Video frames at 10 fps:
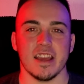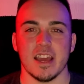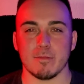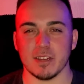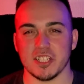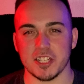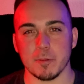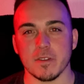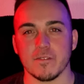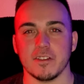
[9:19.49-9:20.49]
My
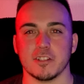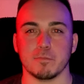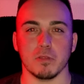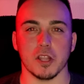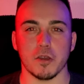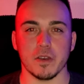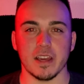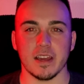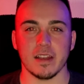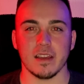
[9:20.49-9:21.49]
stomach feels
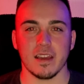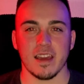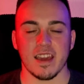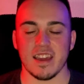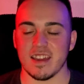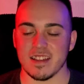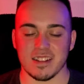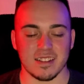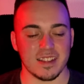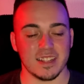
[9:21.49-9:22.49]
bloated, and
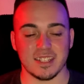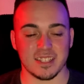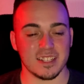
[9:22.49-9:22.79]
it's